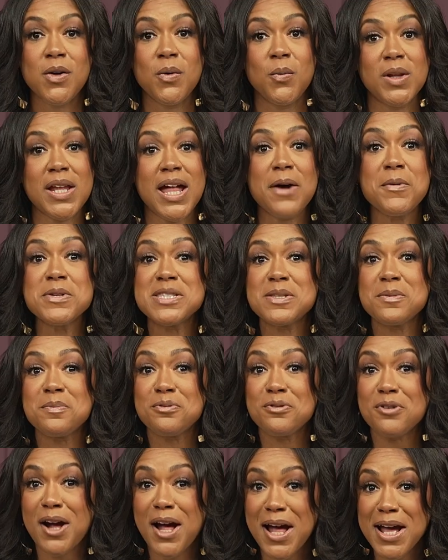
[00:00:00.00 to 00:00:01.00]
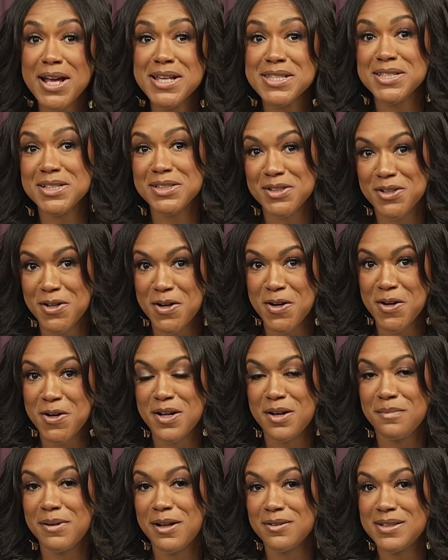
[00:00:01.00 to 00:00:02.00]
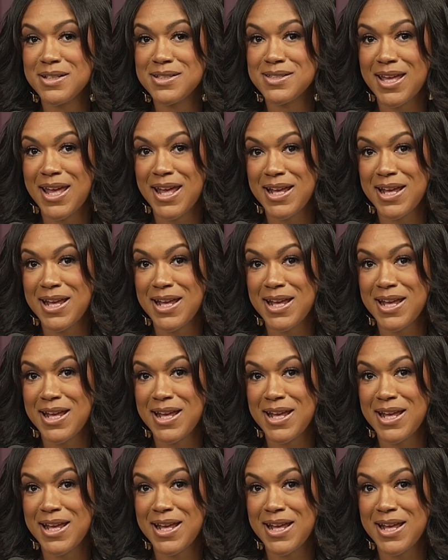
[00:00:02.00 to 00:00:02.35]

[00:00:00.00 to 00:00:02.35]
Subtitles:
Well, I was surprised to learn about this